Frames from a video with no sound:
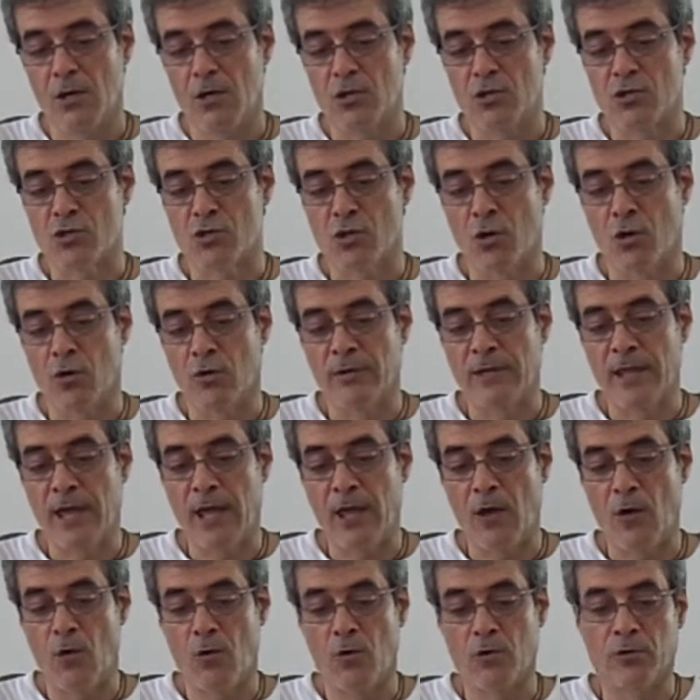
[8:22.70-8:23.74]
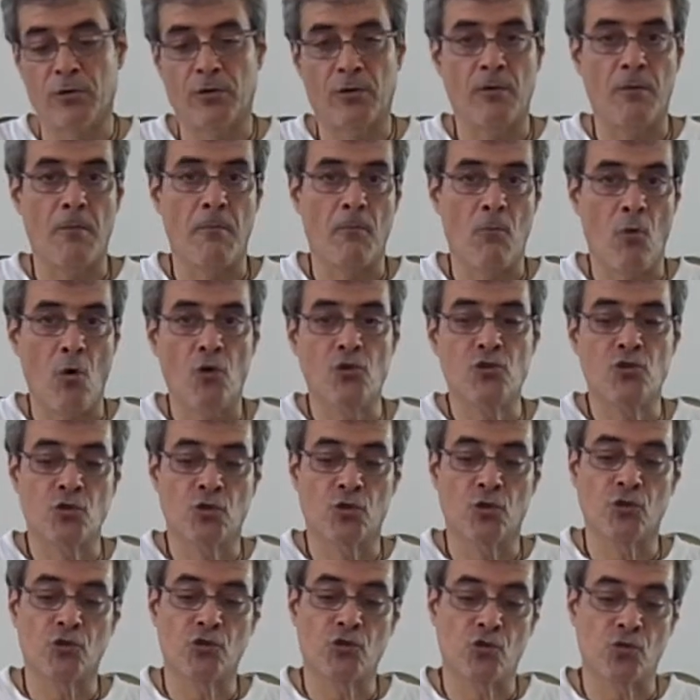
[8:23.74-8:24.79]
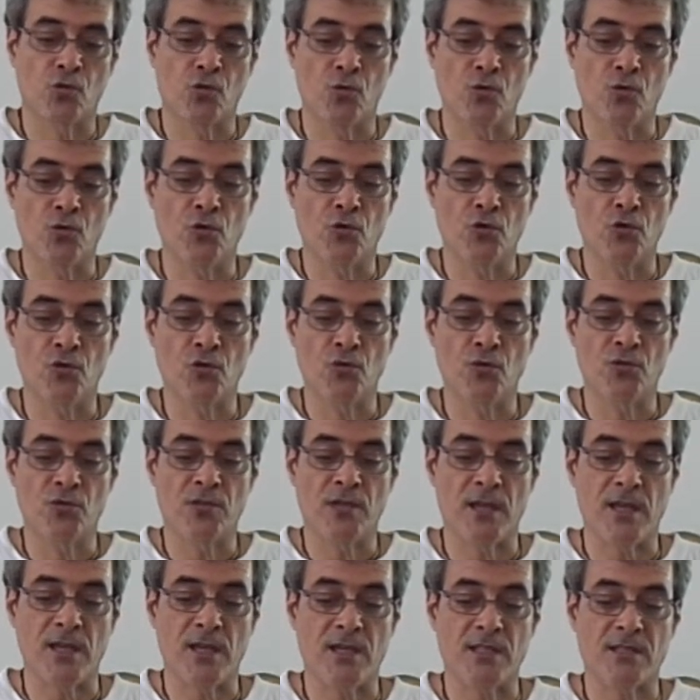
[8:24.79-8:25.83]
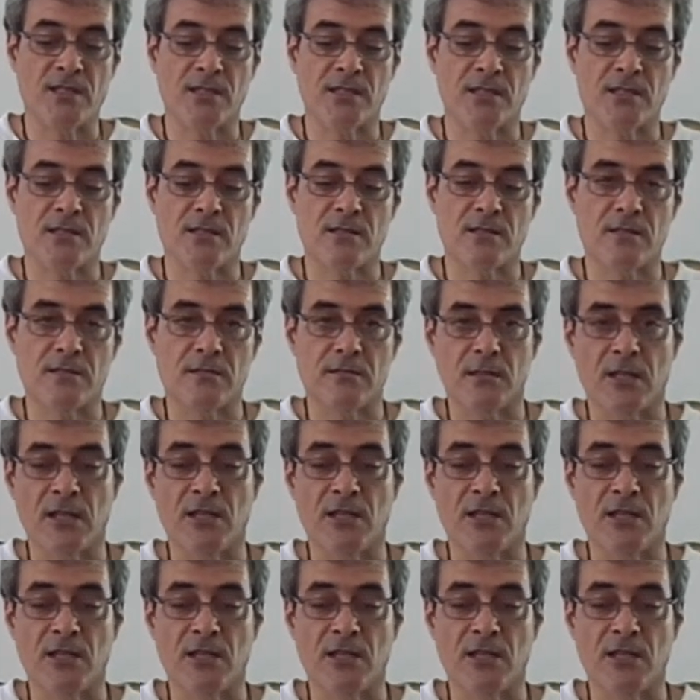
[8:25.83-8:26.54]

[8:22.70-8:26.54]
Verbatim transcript: So they order Mogo to use his,